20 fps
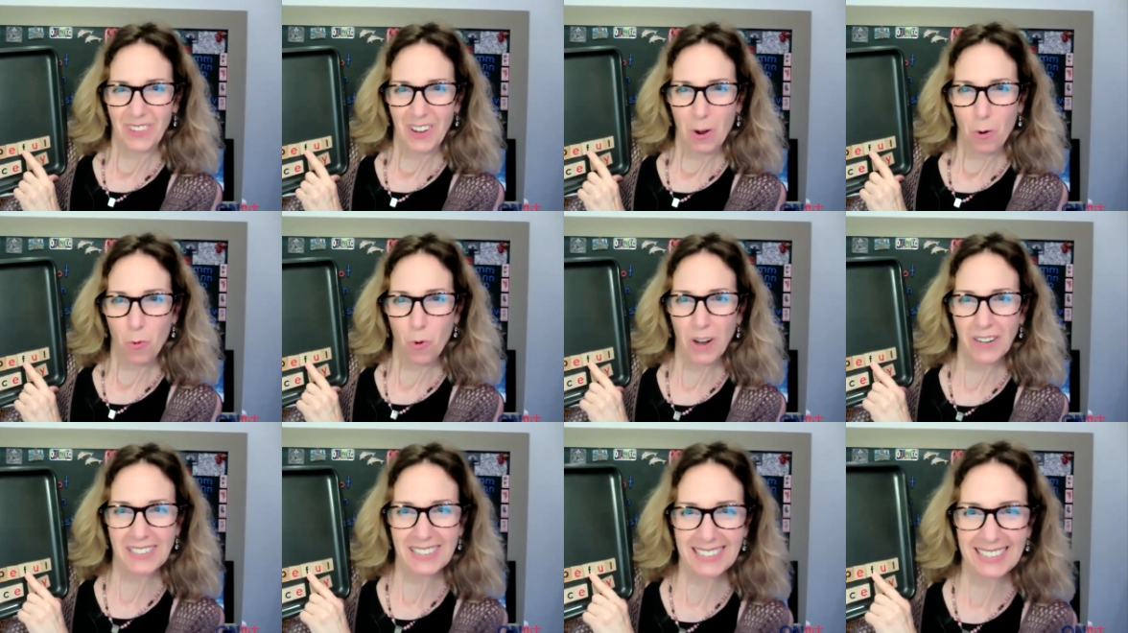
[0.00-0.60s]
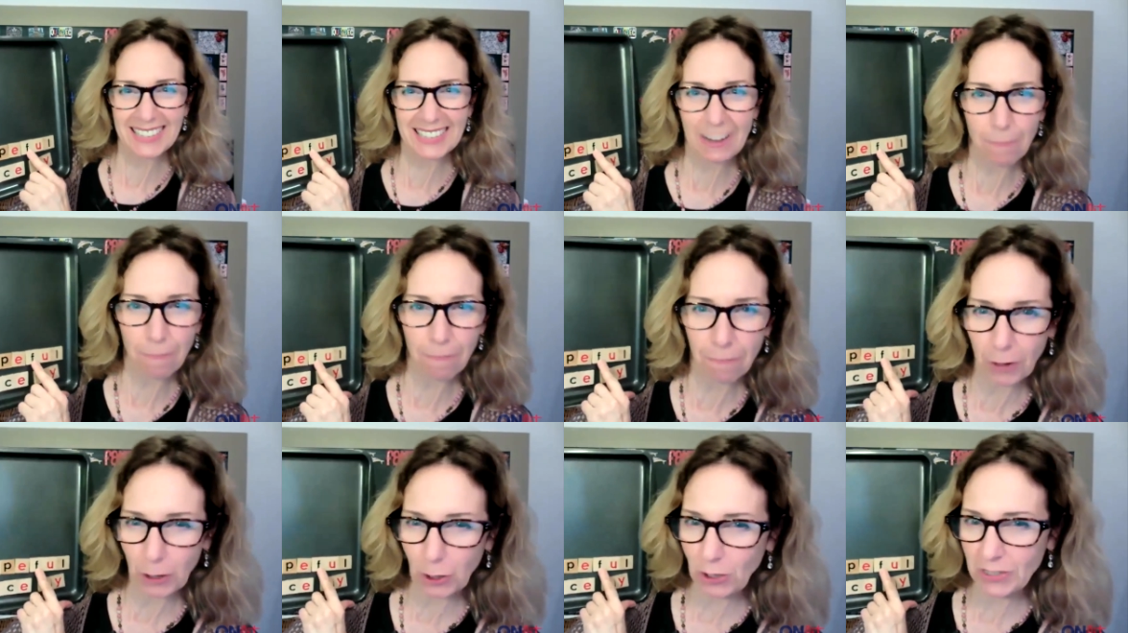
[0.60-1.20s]
What does
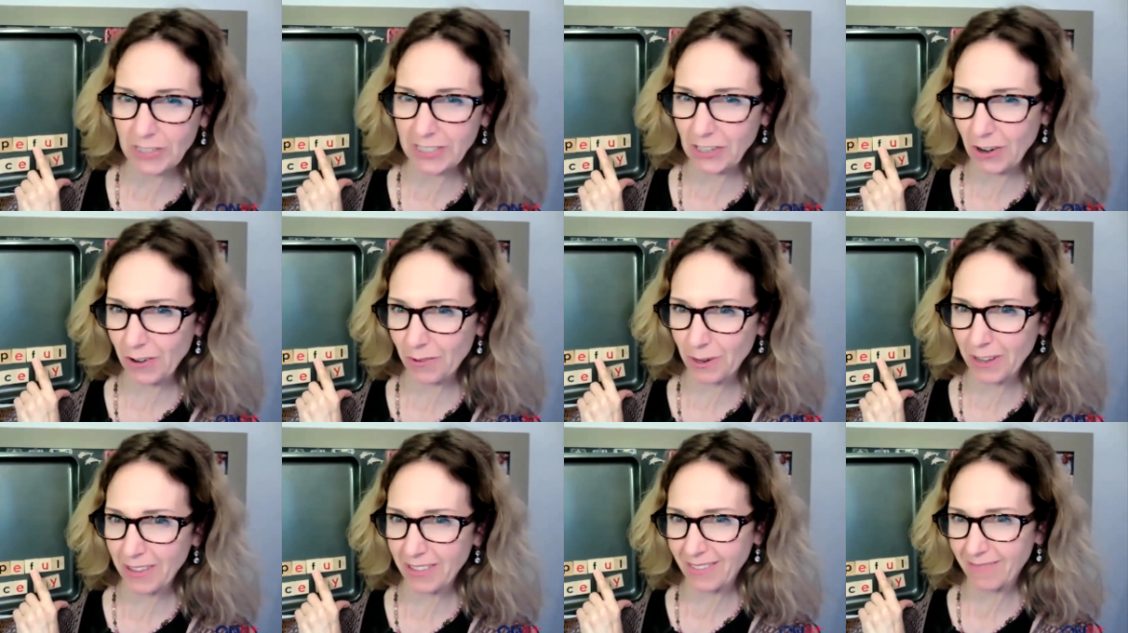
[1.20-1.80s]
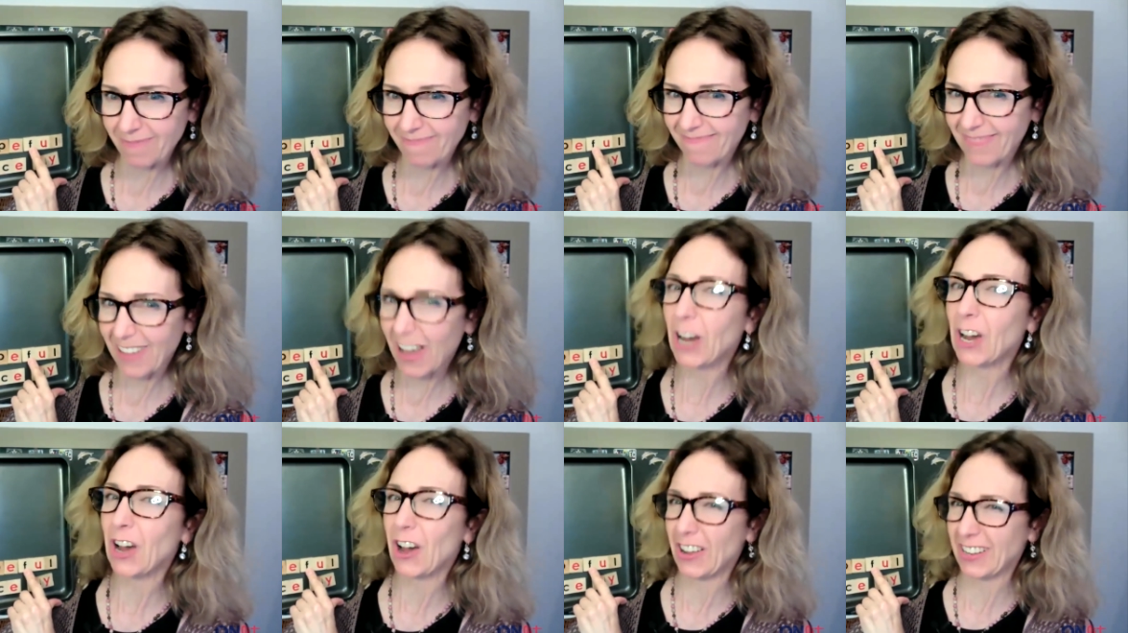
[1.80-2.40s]
full start with?
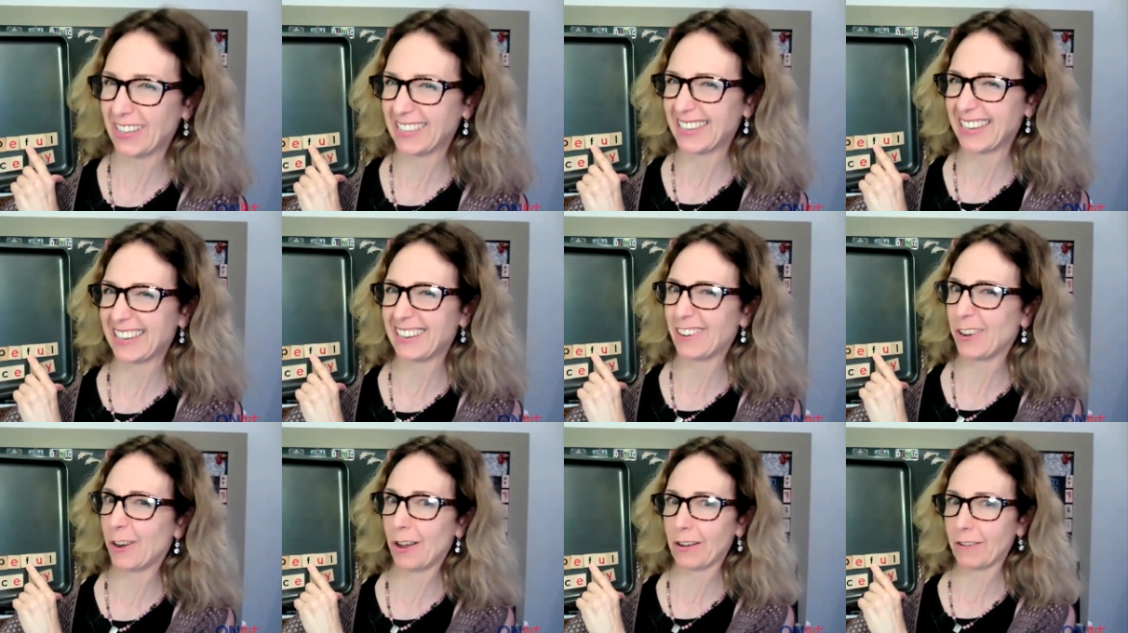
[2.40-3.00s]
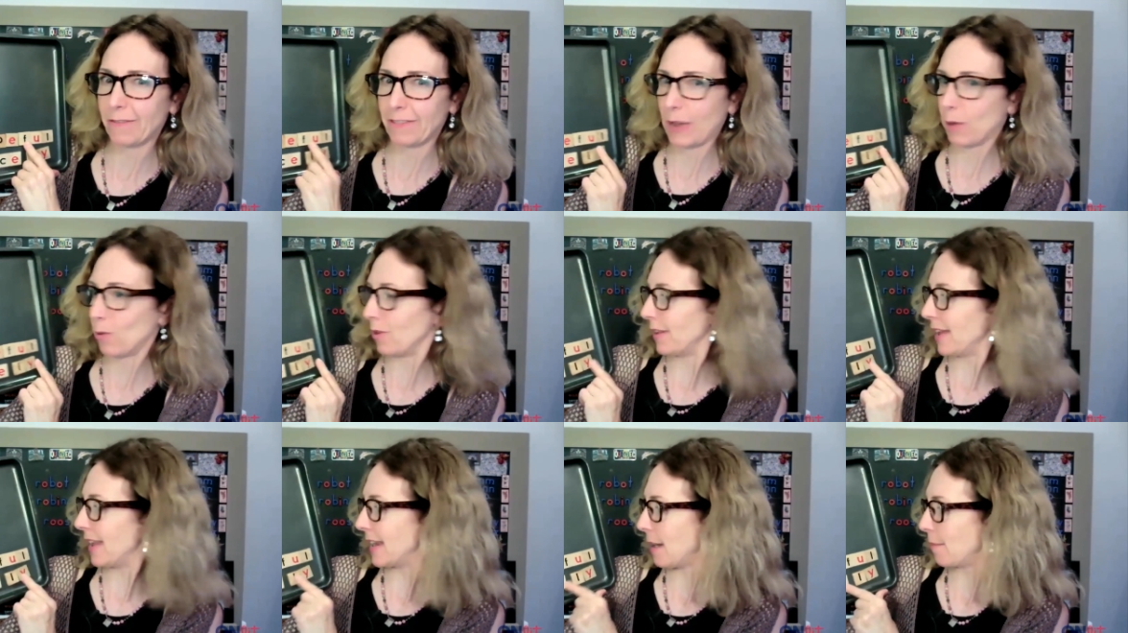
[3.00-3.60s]
A consonant, not a
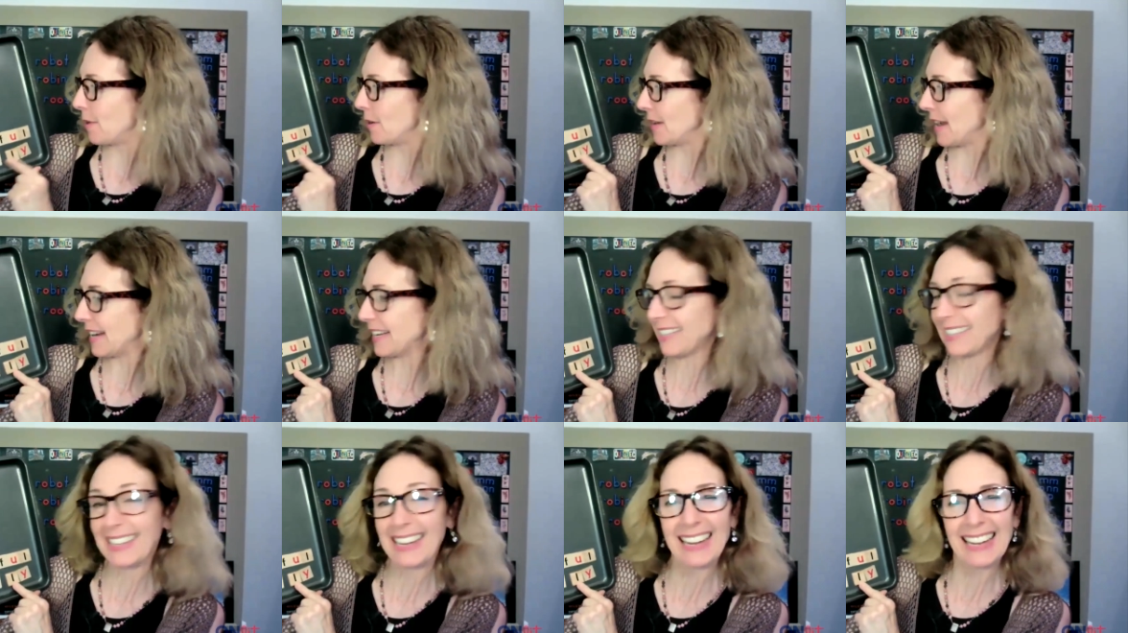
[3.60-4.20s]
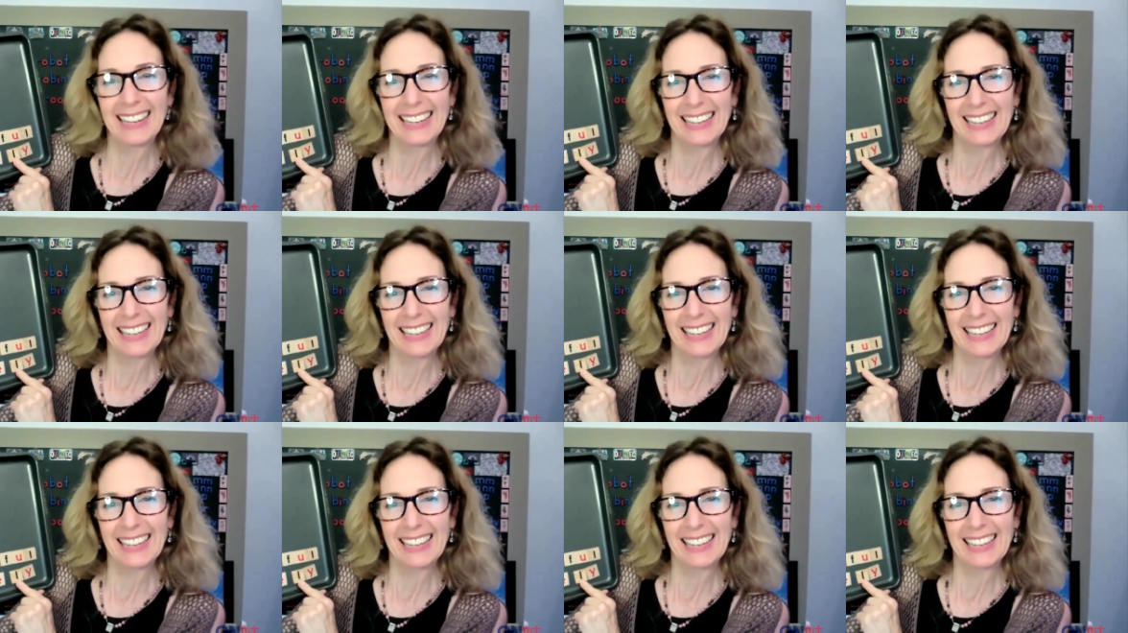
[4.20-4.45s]
vowel. And how about nicely?